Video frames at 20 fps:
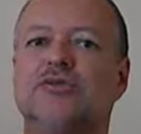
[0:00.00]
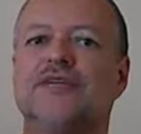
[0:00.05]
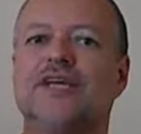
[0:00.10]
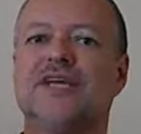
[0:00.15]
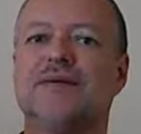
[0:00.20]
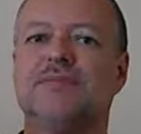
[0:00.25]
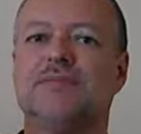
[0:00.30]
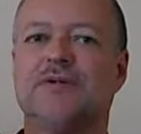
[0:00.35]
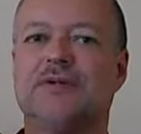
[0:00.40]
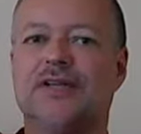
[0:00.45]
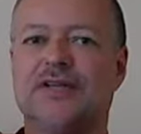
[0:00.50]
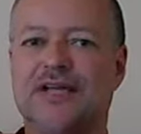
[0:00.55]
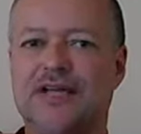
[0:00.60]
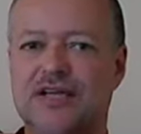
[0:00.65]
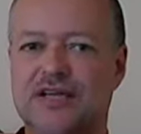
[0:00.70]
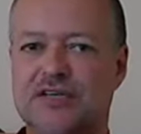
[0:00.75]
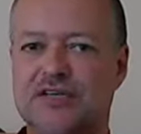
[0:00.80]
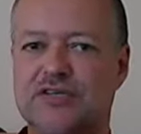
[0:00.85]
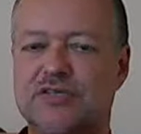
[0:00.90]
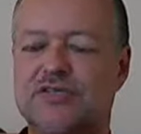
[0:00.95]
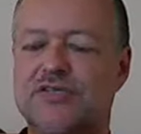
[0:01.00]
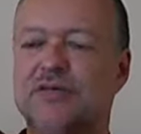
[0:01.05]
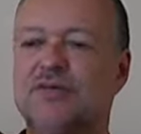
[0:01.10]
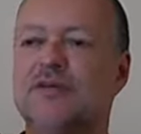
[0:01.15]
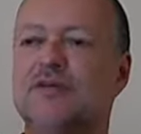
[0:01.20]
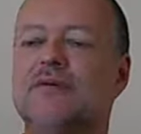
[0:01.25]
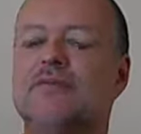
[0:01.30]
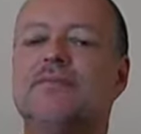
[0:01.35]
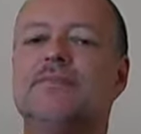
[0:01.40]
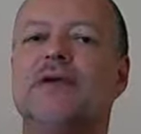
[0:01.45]
take place
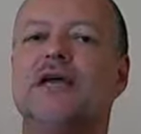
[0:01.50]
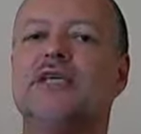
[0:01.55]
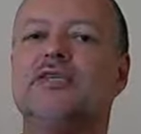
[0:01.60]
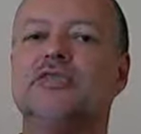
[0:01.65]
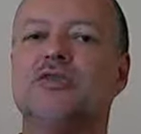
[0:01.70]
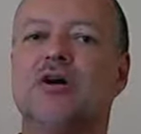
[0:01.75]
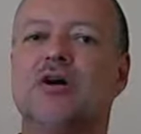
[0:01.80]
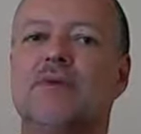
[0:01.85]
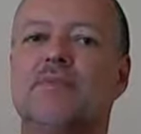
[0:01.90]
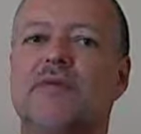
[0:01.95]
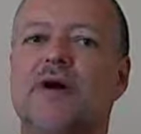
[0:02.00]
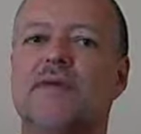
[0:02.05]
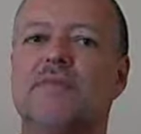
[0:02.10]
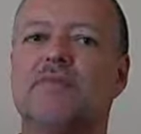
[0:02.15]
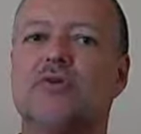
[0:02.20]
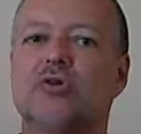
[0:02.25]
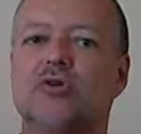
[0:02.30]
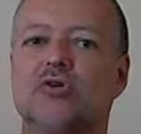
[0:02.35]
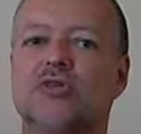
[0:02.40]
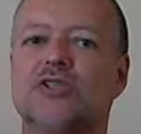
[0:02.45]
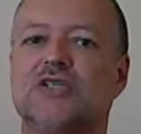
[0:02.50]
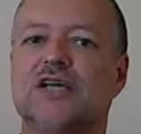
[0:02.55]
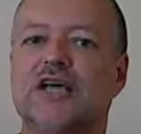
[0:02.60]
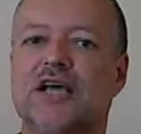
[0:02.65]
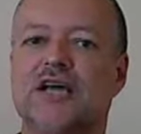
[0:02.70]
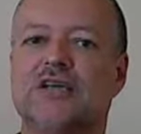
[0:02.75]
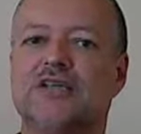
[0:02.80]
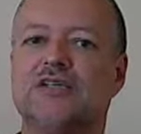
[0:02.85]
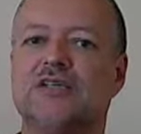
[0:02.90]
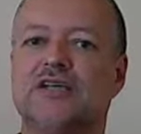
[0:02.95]
based on my
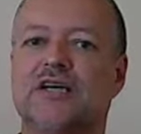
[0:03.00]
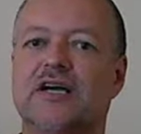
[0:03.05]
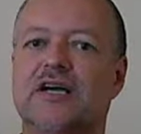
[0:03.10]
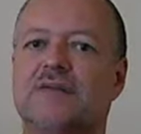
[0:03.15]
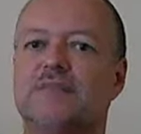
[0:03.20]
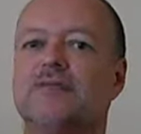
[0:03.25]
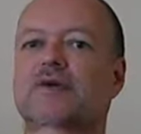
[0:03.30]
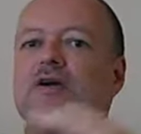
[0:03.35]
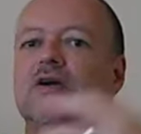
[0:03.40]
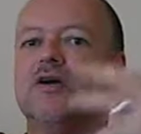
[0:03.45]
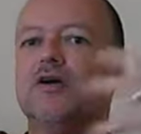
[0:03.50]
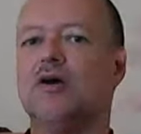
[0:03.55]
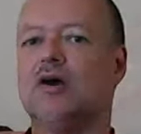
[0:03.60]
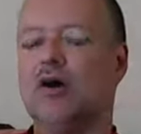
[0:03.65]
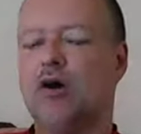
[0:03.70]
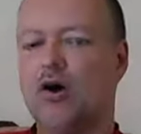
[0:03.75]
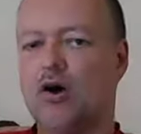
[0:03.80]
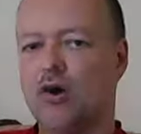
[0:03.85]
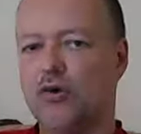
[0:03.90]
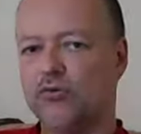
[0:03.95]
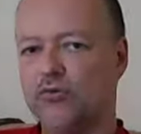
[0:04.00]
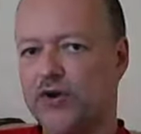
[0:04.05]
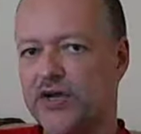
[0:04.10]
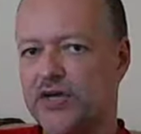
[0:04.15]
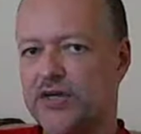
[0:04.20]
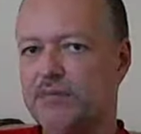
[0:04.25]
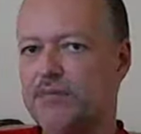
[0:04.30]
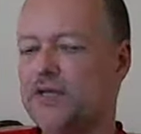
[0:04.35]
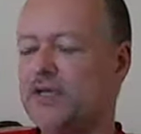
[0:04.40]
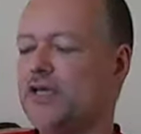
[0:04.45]
personality type
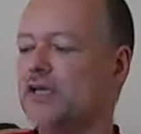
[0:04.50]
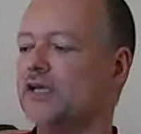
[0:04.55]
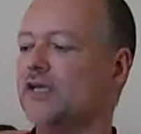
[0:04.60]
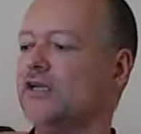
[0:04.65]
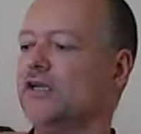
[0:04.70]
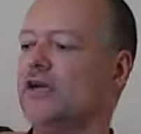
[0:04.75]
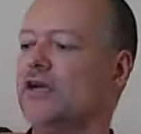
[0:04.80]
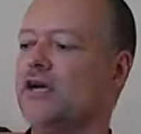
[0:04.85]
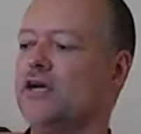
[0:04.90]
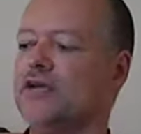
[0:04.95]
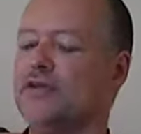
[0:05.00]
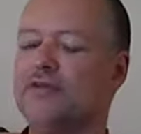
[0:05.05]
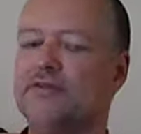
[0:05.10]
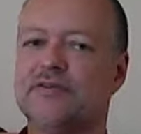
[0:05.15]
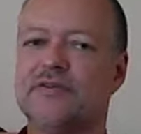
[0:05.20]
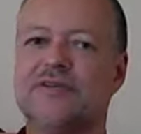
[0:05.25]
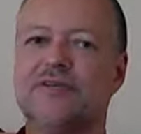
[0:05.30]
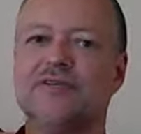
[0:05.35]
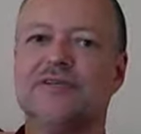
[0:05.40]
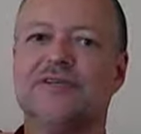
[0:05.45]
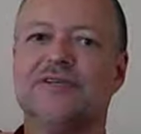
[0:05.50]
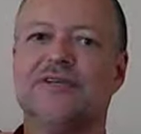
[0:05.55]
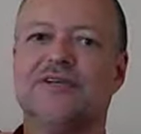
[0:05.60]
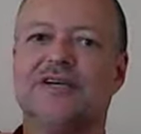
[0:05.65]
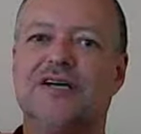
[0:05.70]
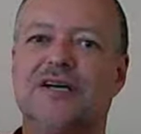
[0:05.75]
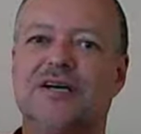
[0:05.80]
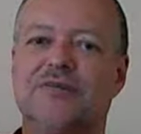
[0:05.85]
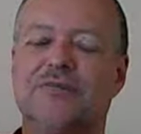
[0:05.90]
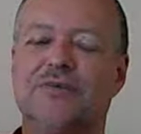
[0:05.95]
already being aligned
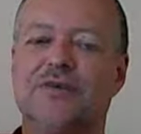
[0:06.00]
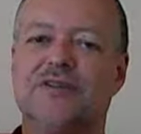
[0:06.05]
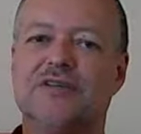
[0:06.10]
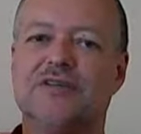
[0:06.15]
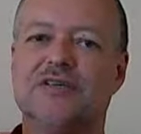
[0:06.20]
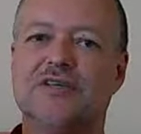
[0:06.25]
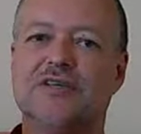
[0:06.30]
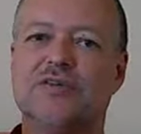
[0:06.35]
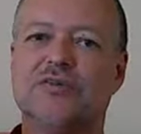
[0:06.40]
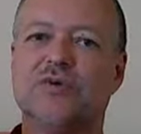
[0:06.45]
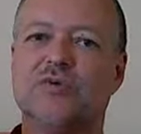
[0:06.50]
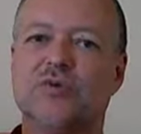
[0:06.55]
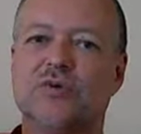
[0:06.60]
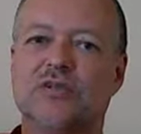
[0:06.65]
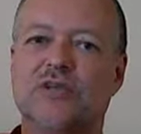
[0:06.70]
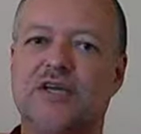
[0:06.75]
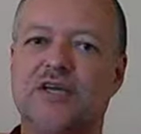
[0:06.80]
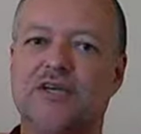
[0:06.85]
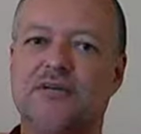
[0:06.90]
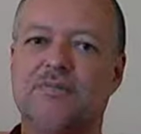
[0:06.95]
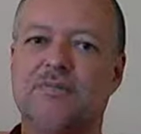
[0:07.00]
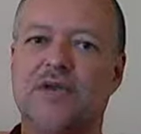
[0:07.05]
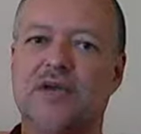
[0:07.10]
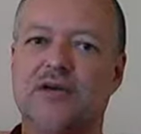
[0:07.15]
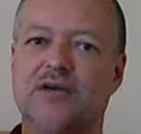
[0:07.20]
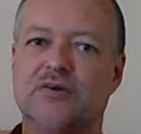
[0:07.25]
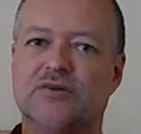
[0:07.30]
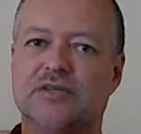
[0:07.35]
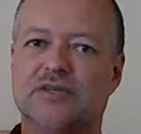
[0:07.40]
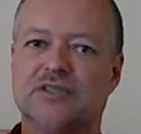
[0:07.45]
with the authoritative
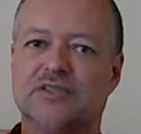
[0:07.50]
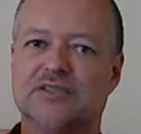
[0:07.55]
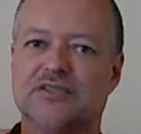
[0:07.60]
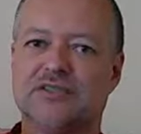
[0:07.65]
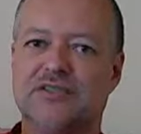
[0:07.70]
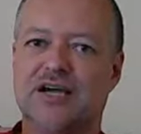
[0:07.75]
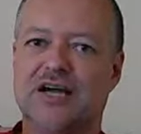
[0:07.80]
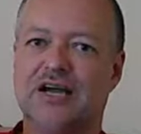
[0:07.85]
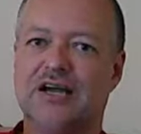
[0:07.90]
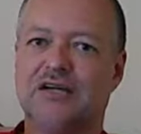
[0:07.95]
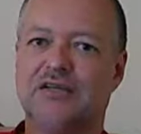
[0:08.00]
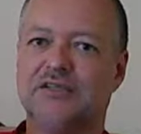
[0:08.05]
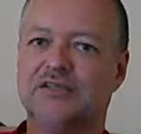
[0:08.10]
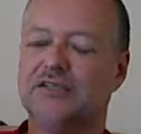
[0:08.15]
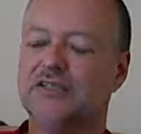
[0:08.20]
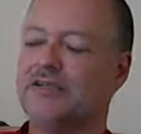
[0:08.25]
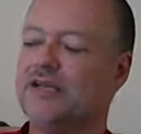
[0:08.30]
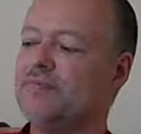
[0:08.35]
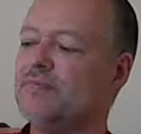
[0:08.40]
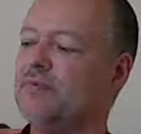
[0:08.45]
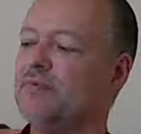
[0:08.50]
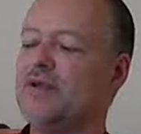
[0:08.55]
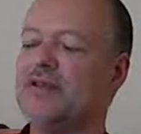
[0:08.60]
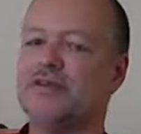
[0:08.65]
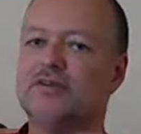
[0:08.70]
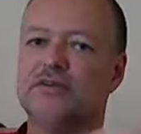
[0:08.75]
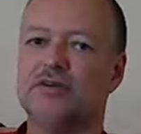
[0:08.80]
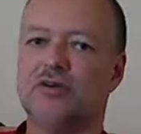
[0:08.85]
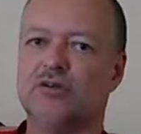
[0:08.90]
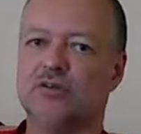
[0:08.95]
parenting style and the type of
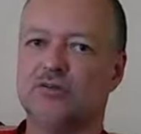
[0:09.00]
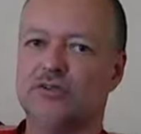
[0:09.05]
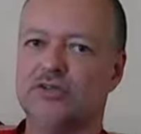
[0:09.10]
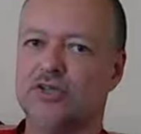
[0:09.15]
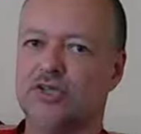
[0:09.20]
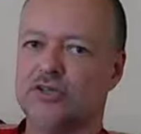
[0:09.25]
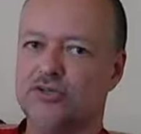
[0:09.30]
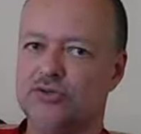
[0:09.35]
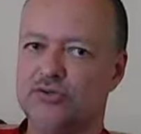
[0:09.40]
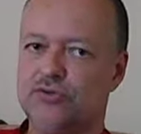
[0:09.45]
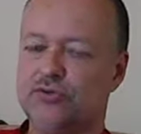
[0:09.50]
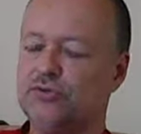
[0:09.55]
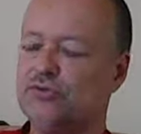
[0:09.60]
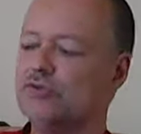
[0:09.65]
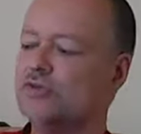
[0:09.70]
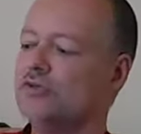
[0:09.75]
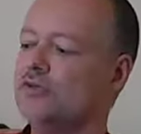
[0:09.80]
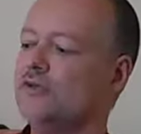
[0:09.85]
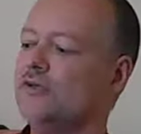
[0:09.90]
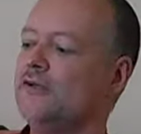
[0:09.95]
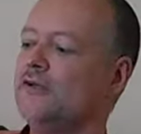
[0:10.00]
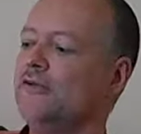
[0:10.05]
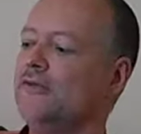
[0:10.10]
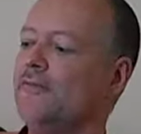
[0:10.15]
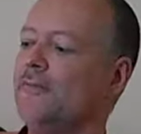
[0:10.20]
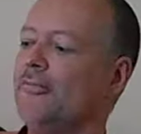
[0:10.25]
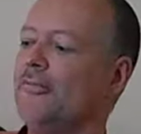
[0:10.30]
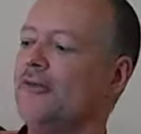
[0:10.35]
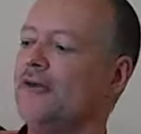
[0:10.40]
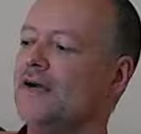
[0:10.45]
methodology I use.
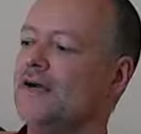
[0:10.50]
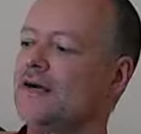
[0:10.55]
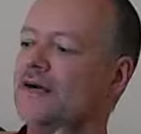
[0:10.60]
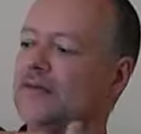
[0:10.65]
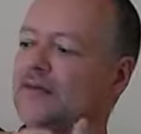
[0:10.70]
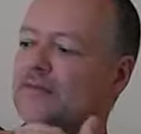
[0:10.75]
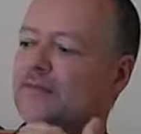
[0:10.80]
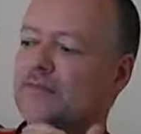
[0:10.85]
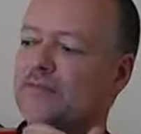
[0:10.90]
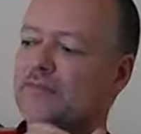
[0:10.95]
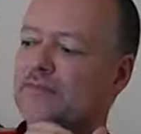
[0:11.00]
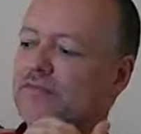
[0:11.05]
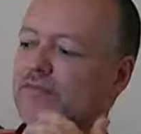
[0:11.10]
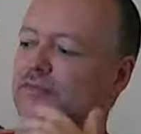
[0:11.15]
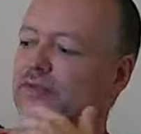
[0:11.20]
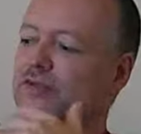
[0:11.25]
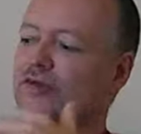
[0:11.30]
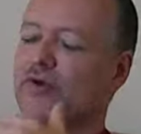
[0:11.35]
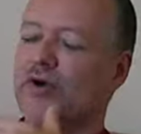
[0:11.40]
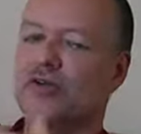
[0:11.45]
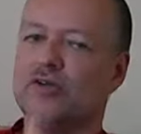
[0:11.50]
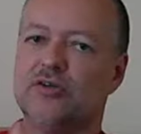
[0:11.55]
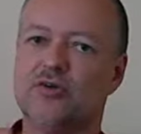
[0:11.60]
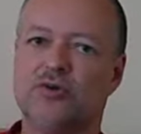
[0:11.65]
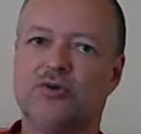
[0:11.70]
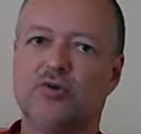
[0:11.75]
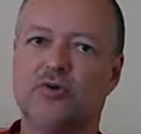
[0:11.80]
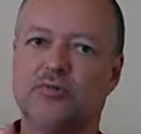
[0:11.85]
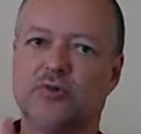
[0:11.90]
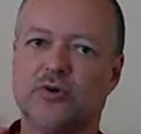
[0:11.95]
I can
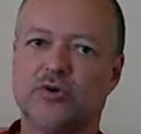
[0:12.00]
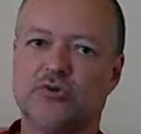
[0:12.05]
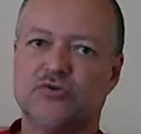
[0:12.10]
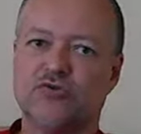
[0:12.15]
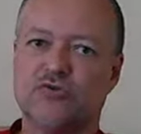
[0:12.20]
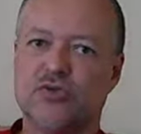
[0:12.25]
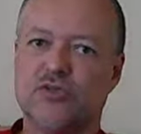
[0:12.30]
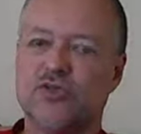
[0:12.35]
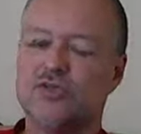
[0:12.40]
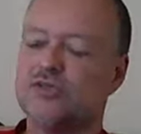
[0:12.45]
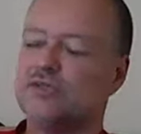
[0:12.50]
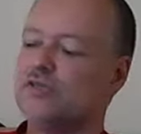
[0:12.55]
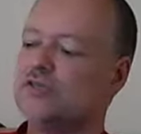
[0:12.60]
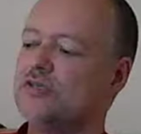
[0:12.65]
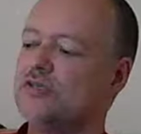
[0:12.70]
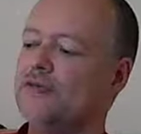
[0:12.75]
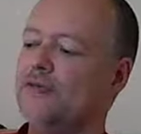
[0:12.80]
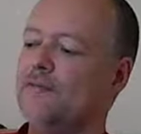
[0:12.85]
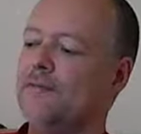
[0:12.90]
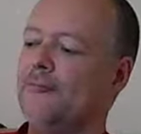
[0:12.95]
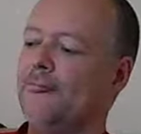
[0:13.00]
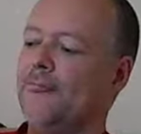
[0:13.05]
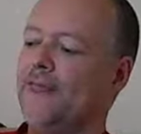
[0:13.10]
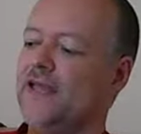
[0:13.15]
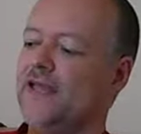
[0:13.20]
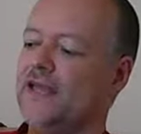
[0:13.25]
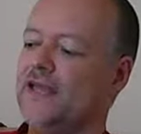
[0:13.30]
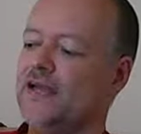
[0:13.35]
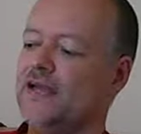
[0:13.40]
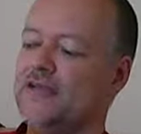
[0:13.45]
incorporate treats,
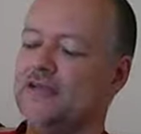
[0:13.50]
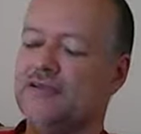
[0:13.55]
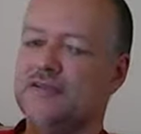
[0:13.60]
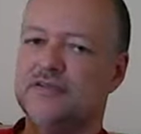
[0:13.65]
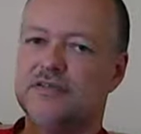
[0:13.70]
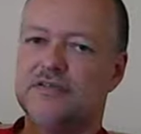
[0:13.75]
and